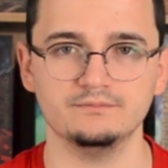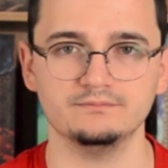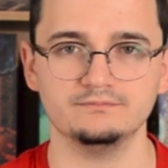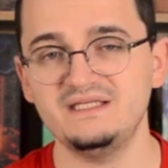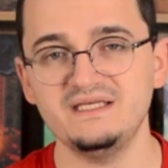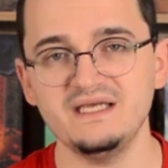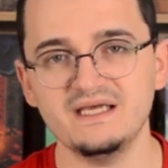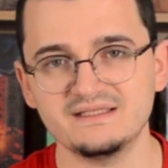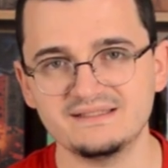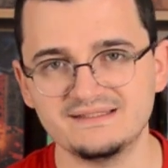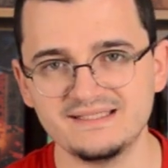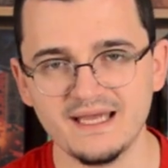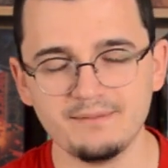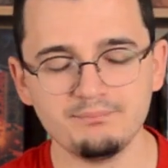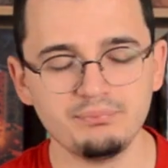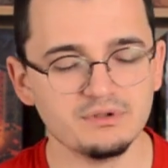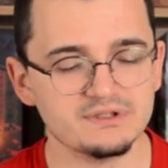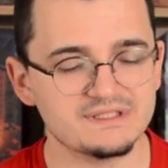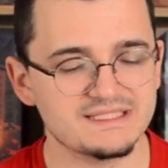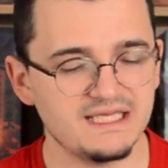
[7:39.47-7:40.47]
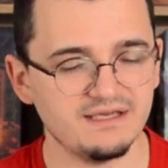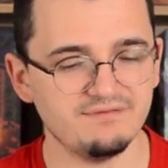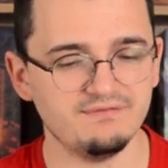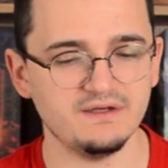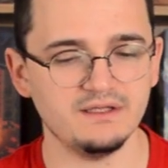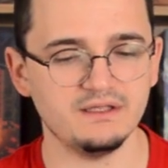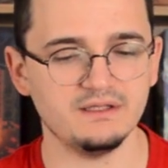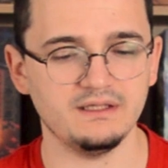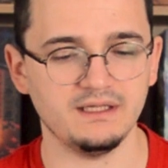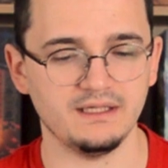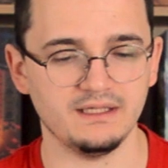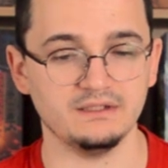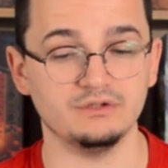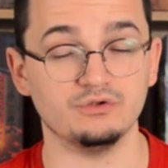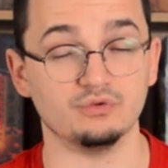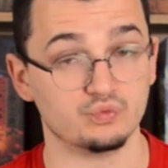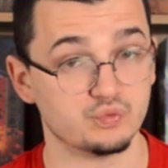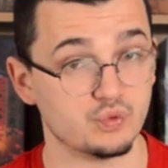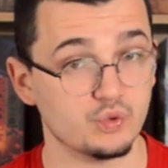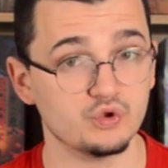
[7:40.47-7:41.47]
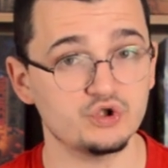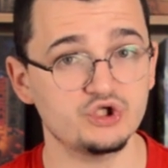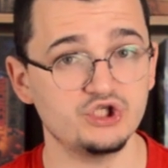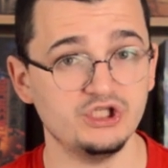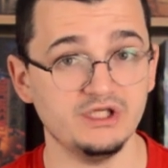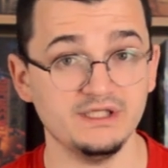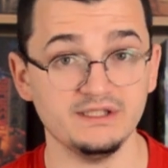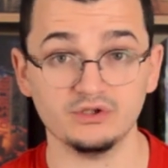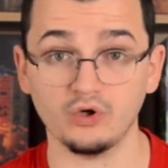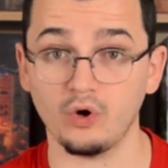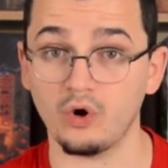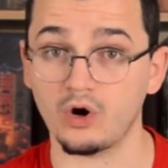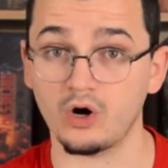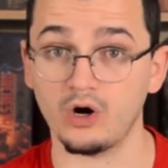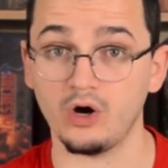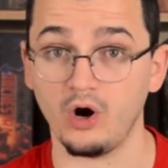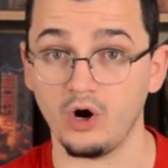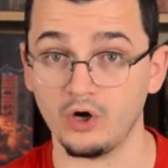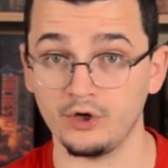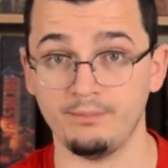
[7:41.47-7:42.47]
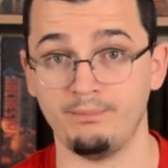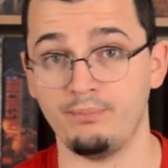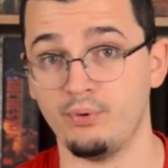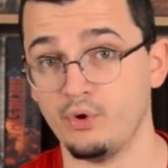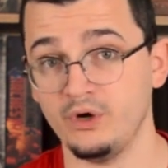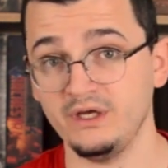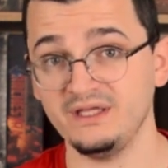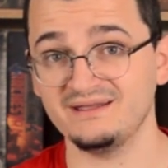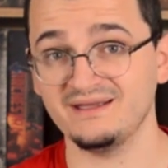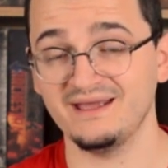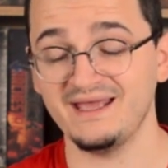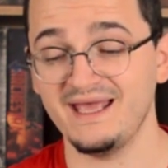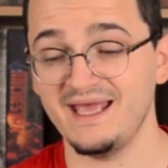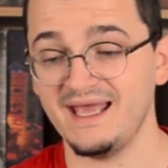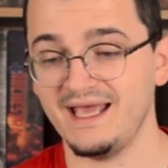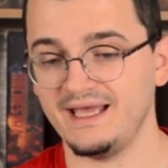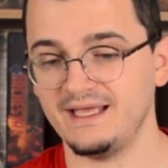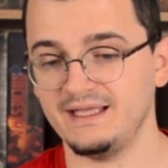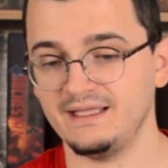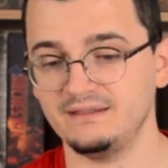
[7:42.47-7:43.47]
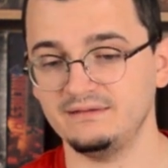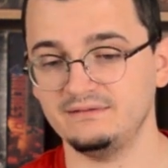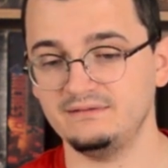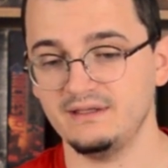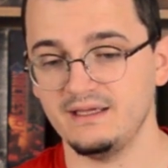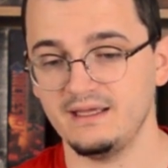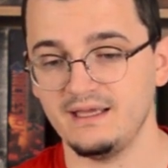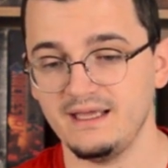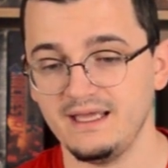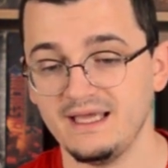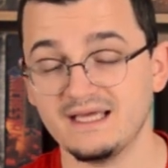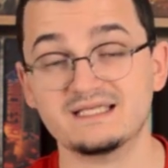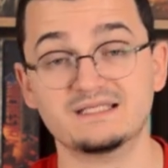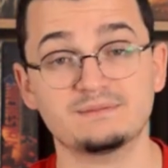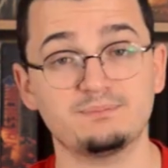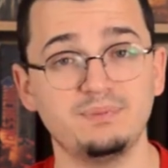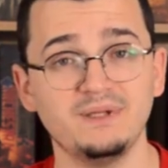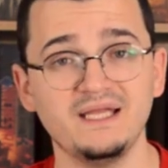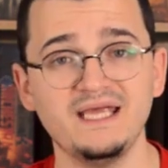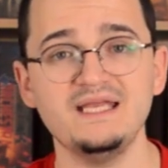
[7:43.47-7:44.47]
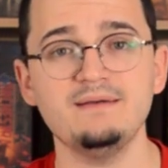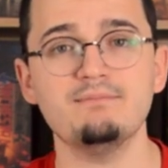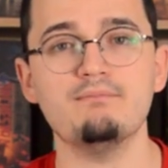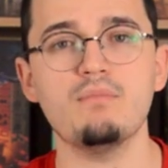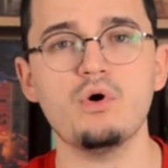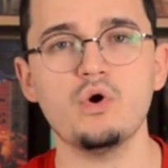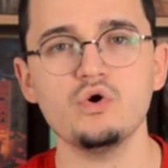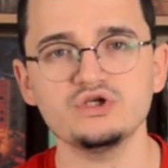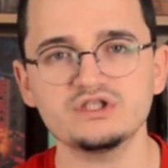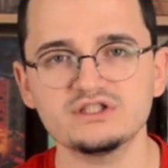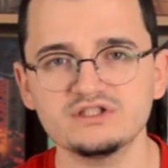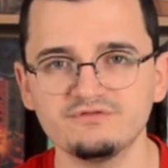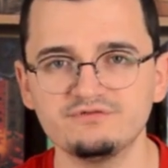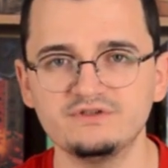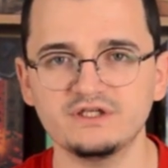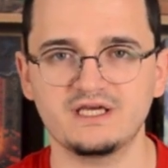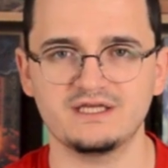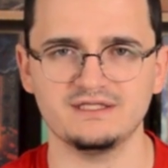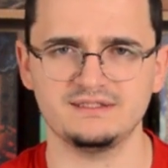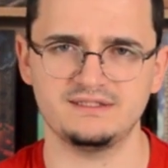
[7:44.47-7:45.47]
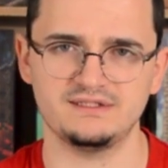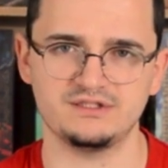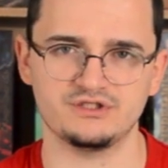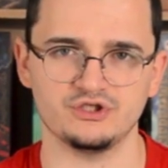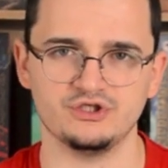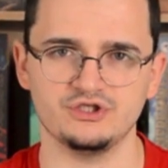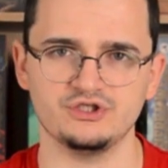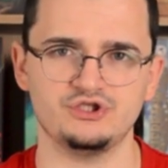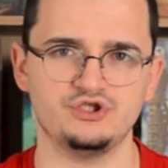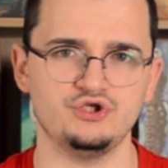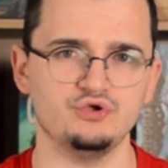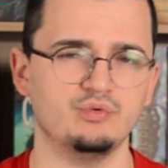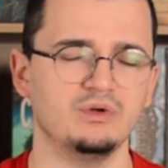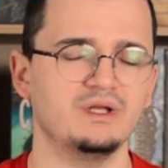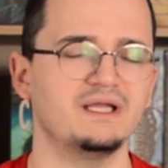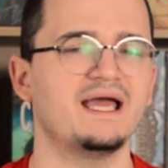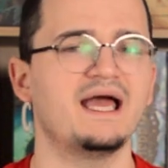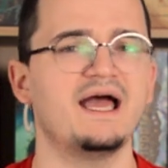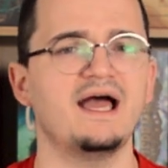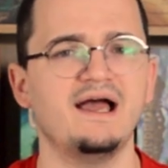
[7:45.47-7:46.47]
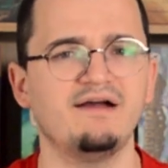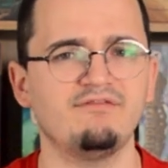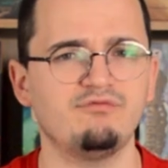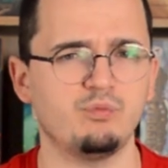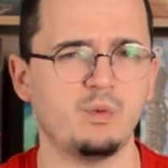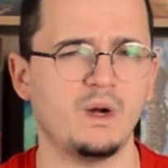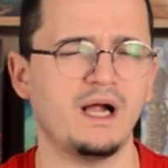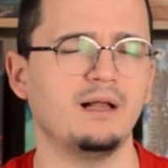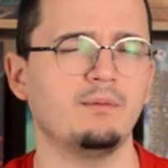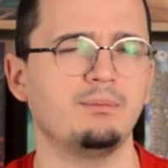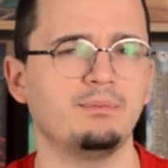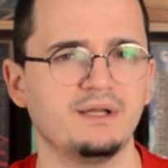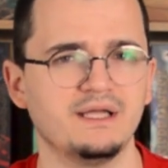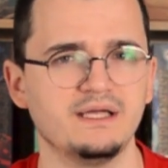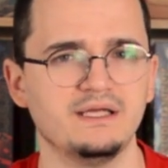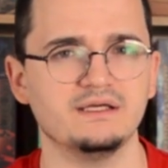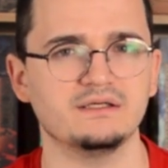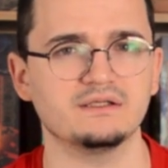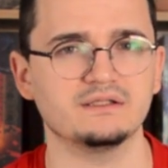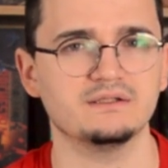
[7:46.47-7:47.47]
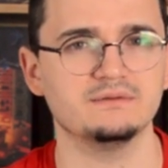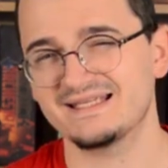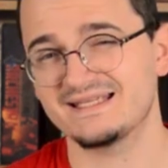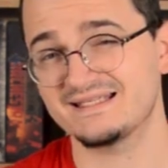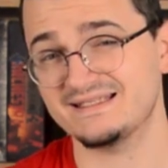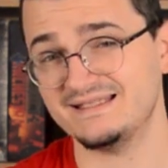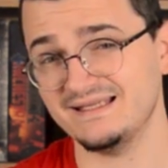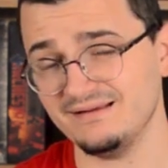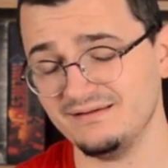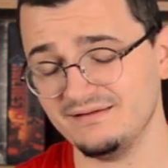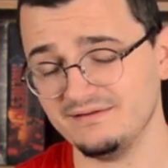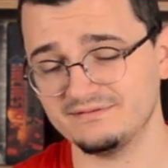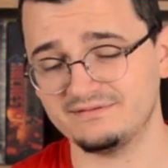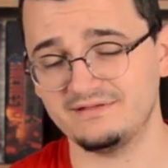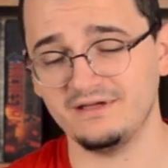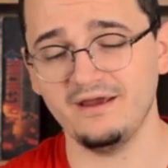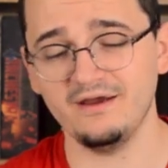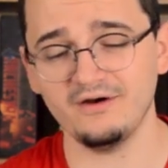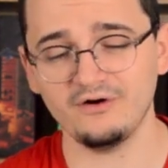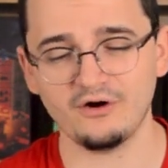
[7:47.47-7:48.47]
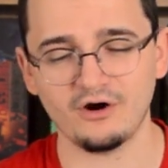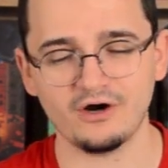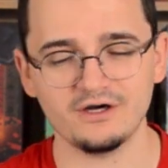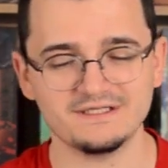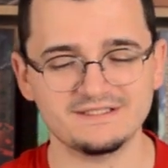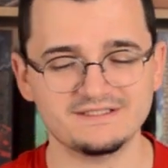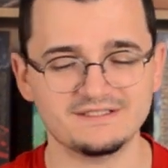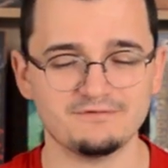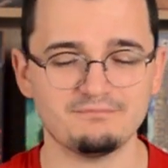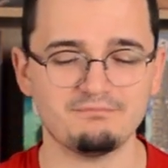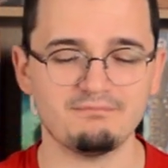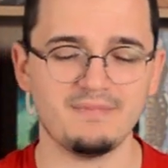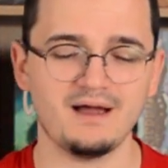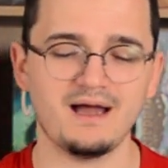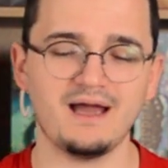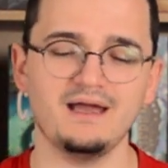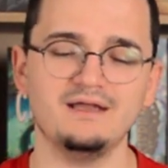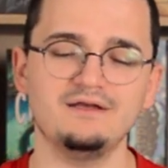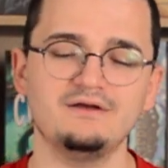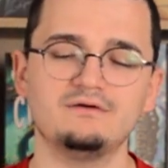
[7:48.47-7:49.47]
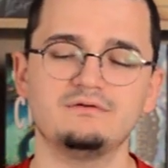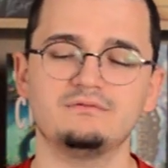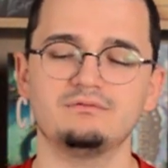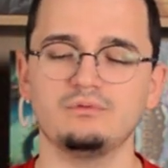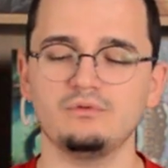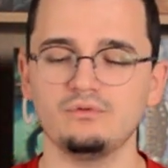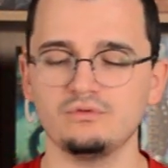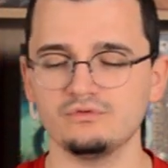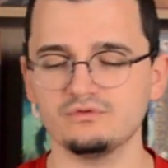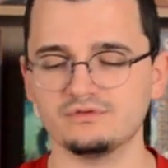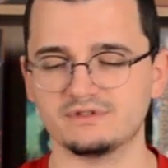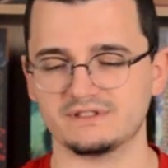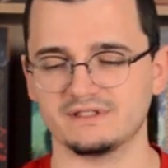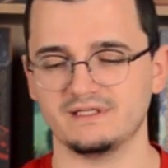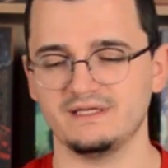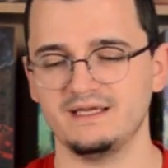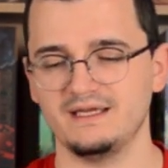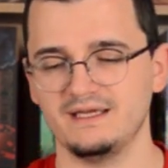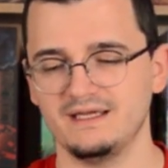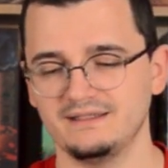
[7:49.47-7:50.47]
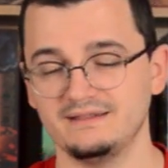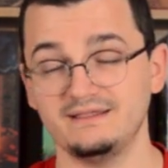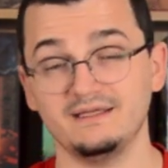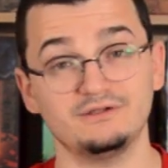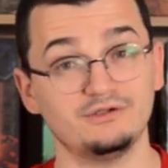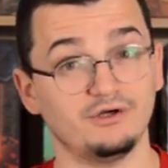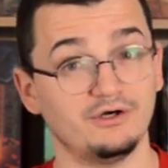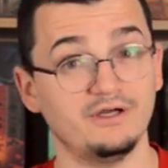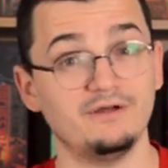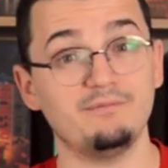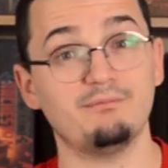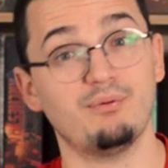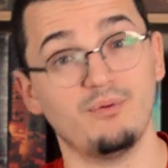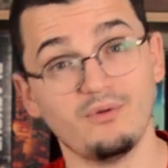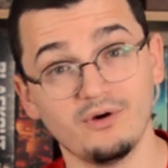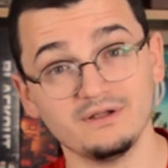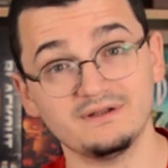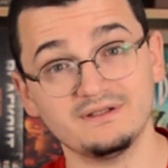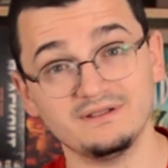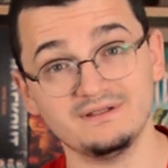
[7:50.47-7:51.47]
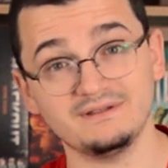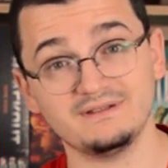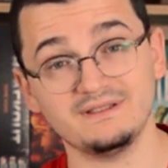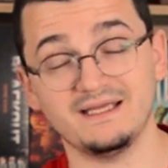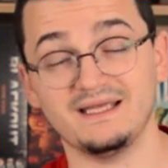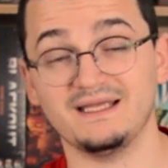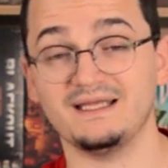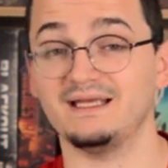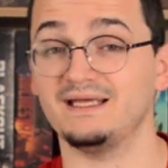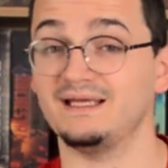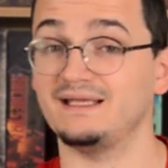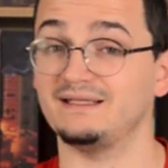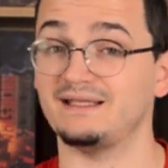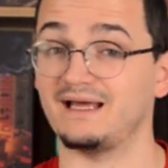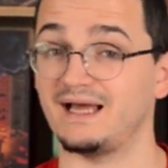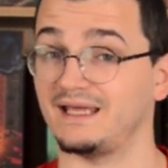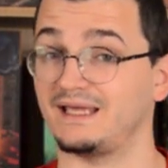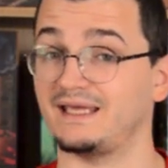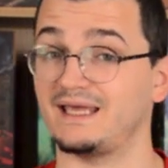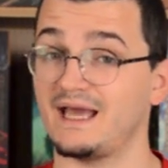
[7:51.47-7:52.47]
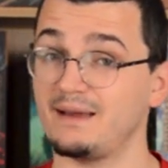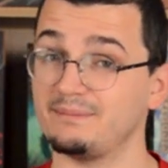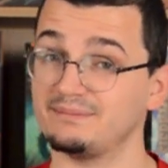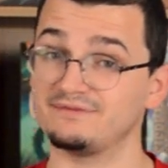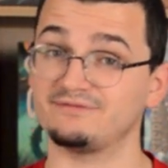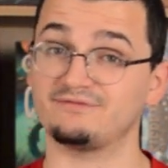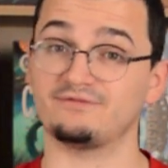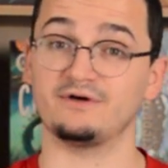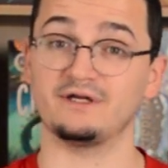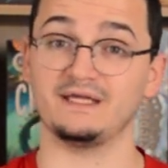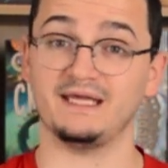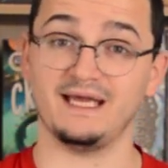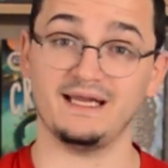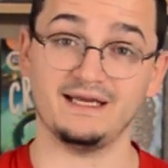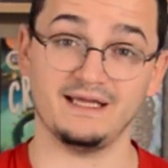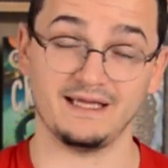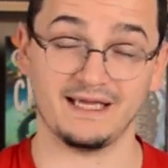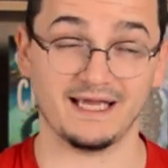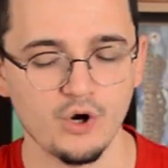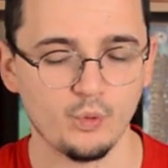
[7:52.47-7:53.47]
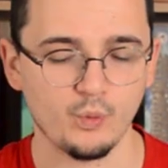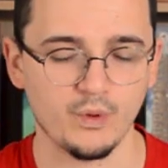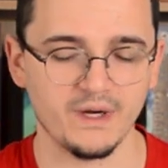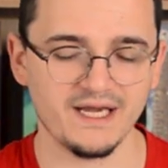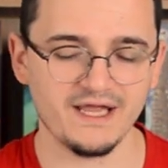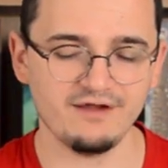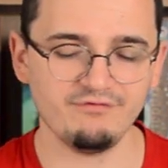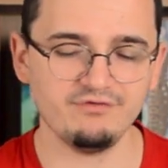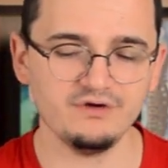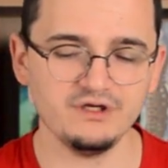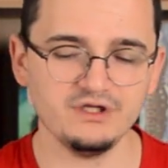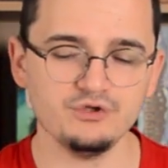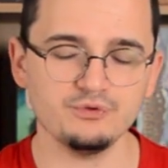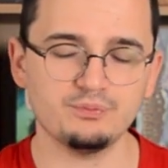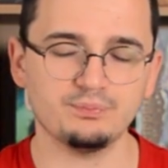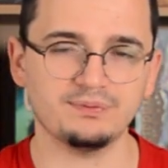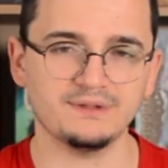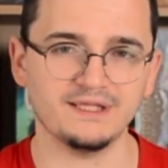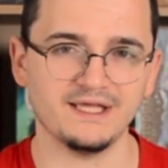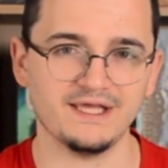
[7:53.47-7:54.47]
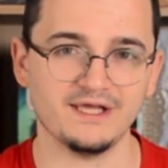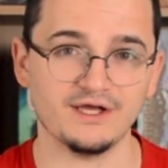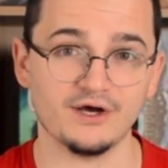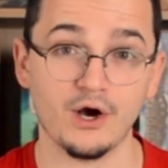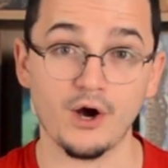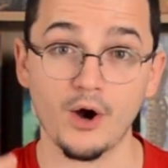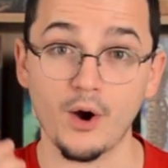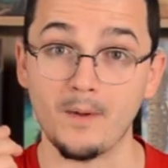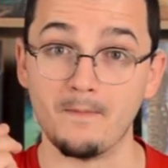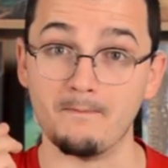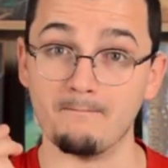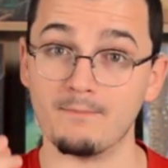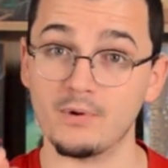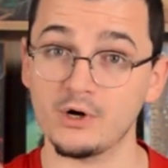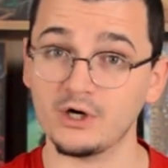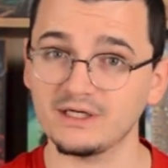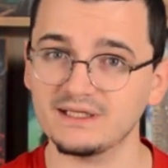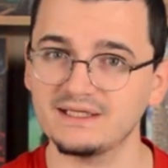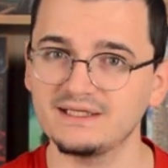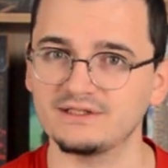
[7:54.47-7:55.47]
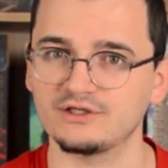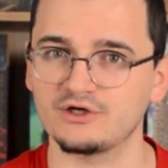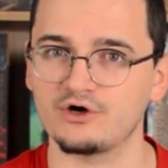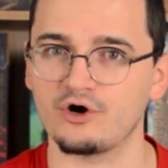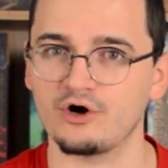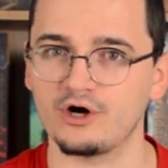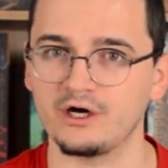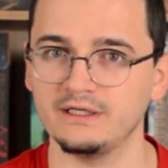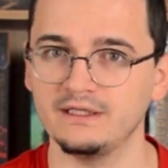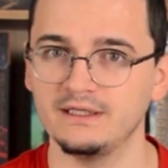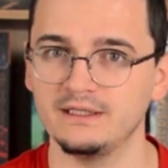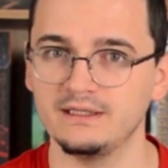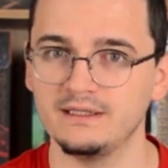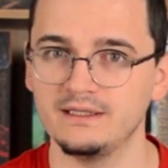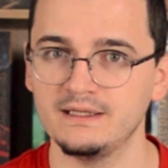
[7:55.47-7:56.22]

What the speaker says: The examples given in the rule sheet are on point and explain most of the concerns you will have while playing. Still, there are some minor rules that are important and I kept forgetting. Whenever you play a market card,